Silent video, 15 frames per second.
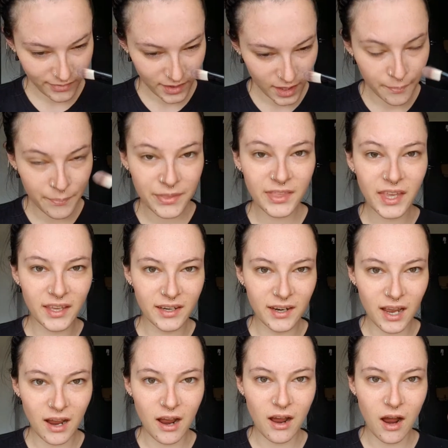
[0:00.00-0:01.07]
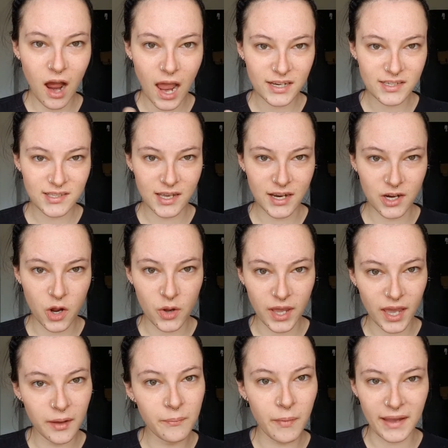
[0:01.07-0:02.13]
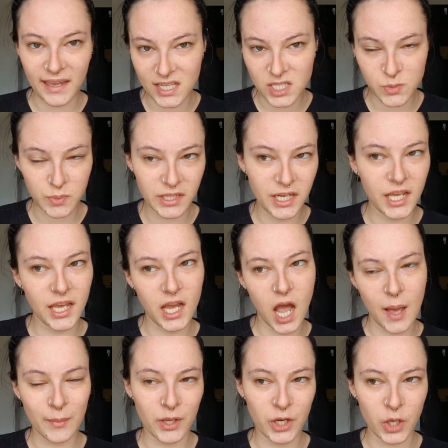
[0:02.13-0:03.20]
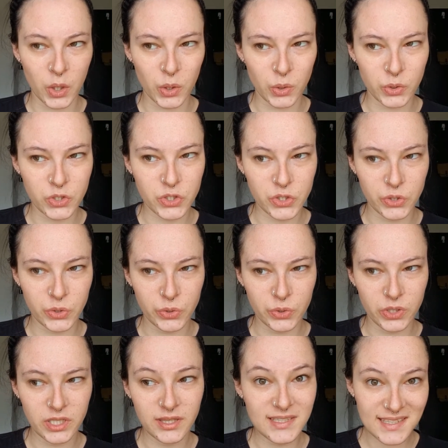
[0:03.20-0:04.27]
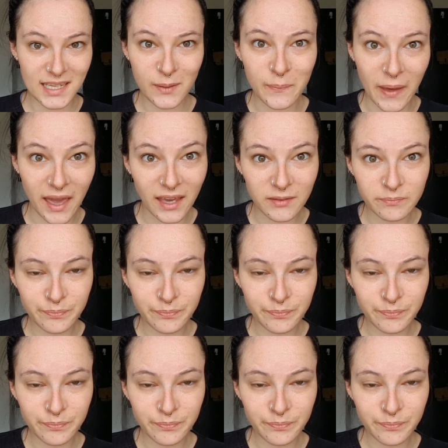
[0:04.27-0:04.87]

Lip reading: But then I decided, okay, my head's bleeding. I'm going to go to the sick bay.